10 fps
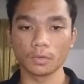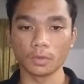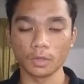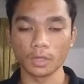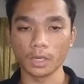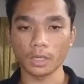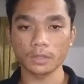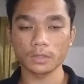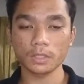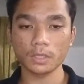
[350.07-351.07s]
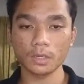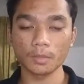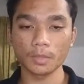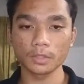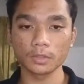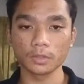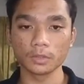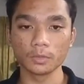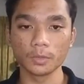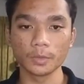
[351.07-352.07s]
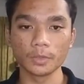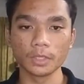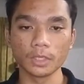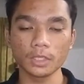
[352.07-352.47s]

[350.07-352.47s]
the answer number 2, we will need